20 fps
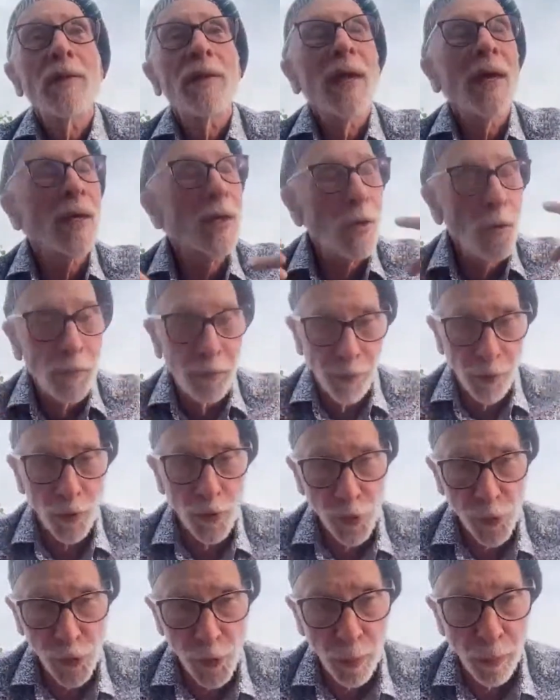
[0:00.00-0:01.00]
Thank you for
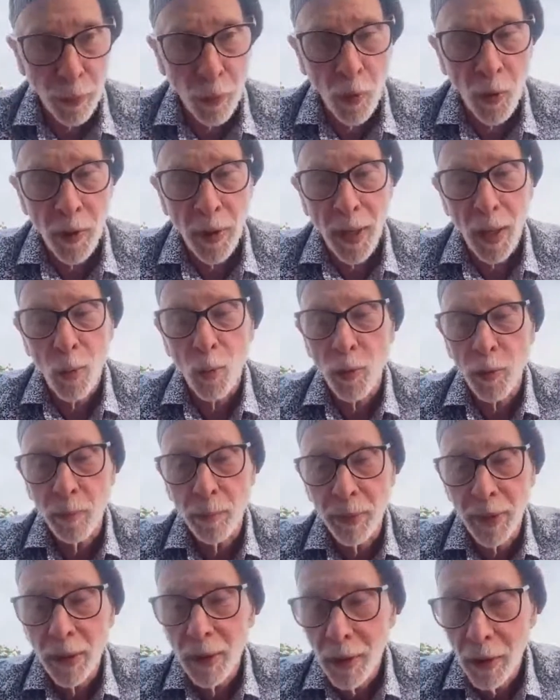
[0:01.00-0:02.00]
your support. I
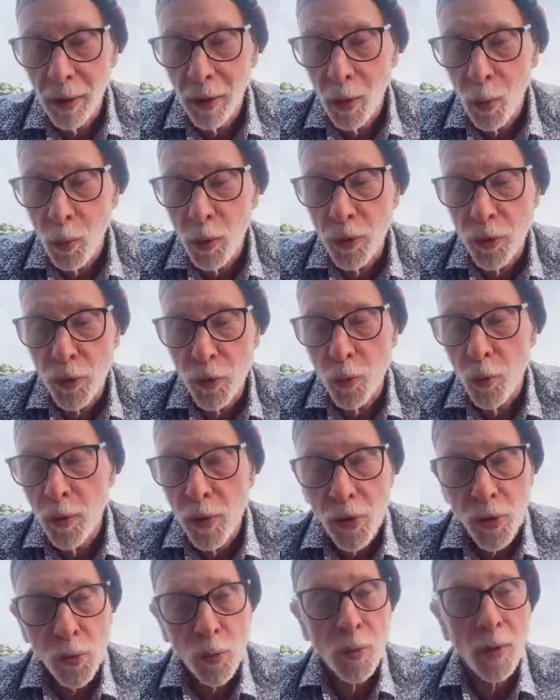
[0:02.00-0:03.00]
wouldn't be here, wouldn't do
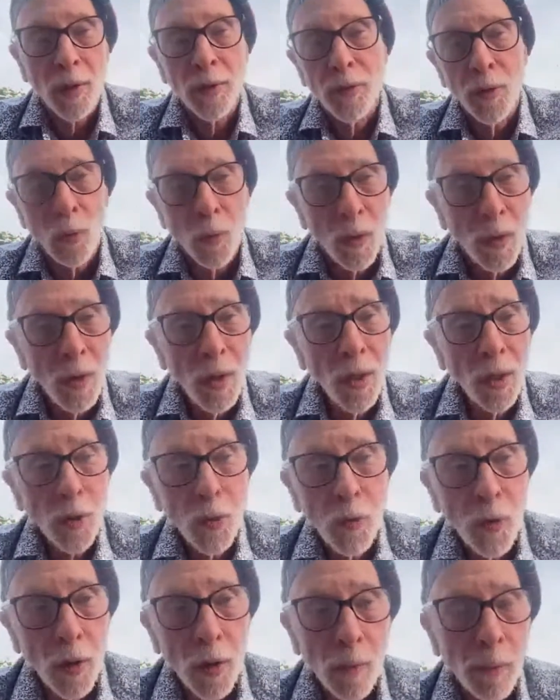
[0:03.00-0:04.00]
this without the
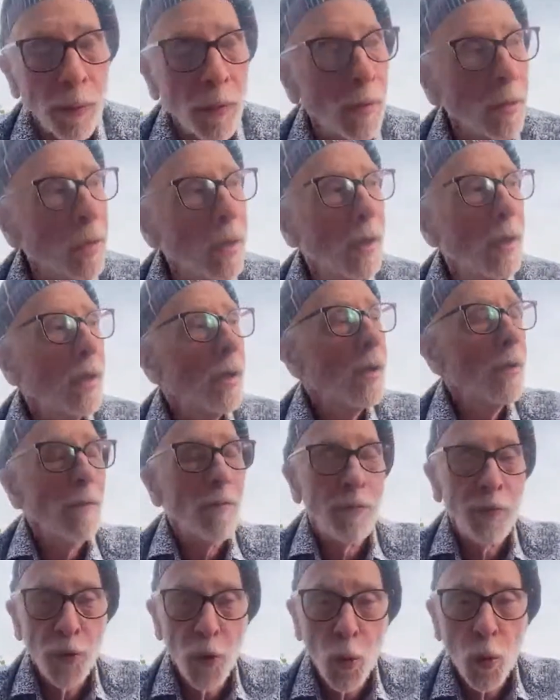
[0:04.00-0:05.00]
incredible
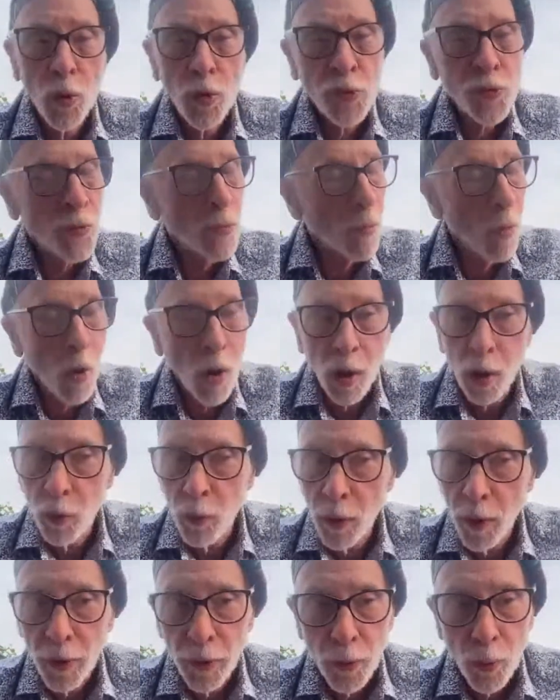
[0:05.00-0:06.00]
viewers from
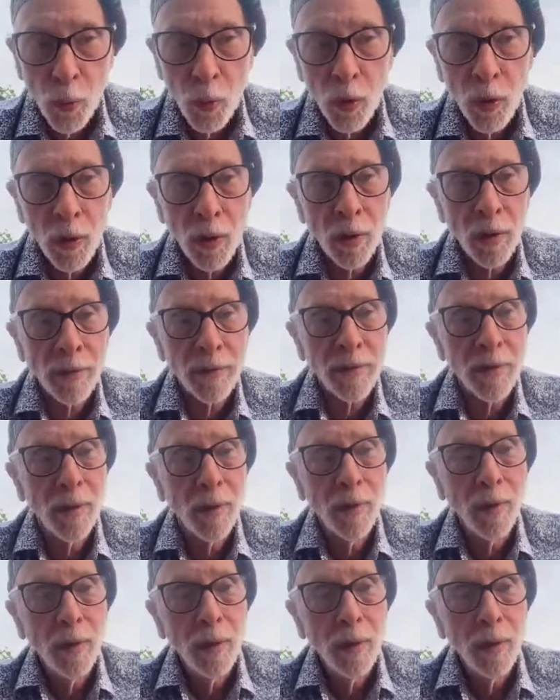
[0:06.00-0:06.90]
all around the world.